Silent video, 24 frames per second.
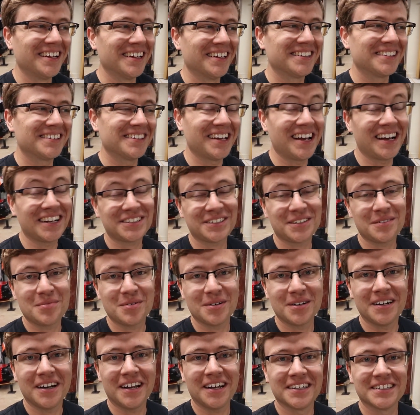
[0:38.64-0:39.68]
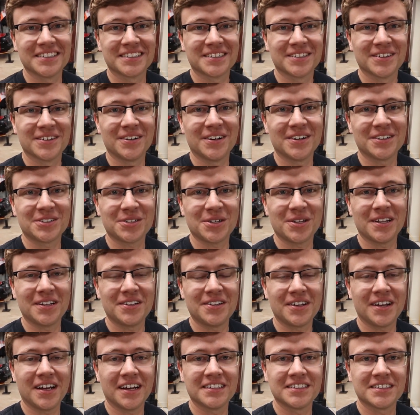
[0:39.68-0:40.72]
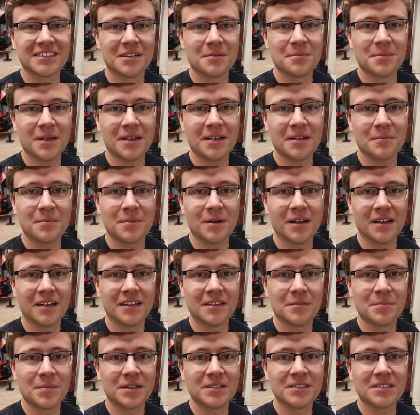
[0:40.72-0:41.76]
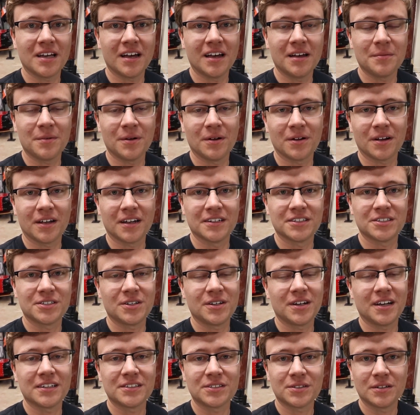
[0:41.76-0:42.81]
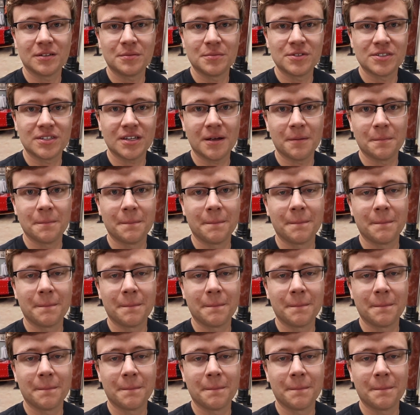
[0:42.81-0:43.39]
it's actually pretty nice, so I'll show that to you guys in a bit, but in the meantime I'll kind of show you guys around the museum.